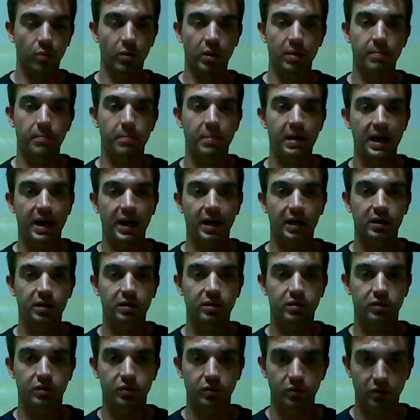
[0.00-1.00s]
went
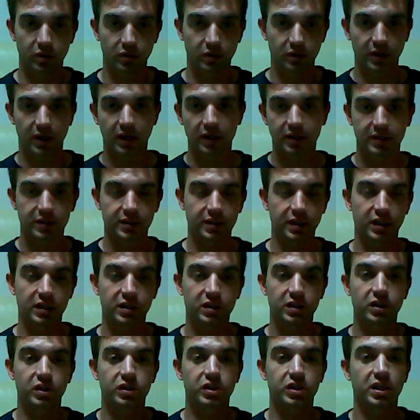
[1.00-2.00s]
back to the United
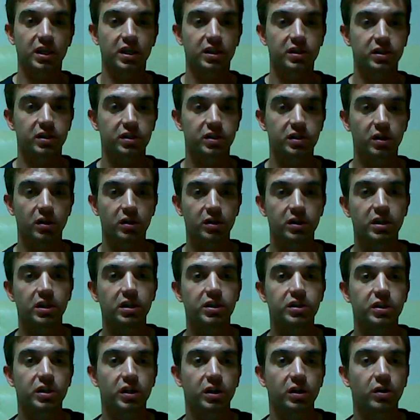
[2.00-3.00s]
States because she has to start
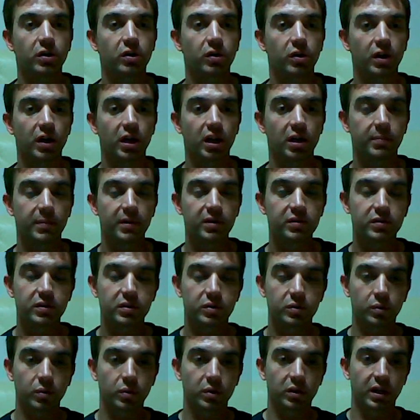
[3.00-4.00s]
teaching her
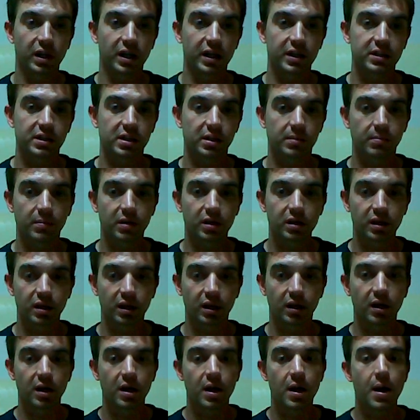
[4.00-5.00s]
elementary school class on
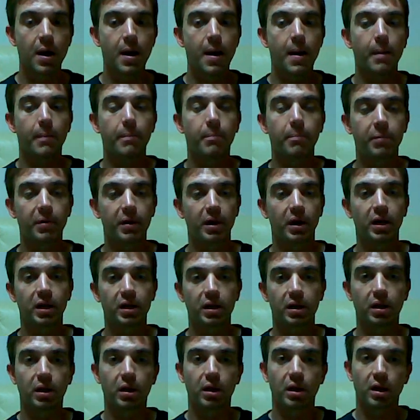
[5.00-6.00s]
Monday.
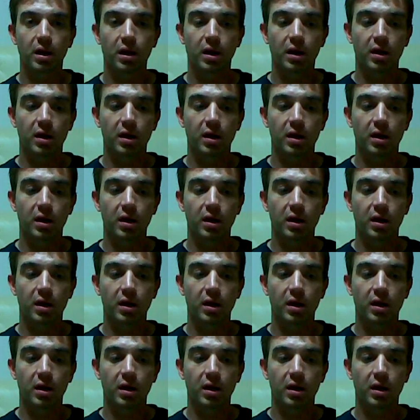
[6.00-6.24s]
But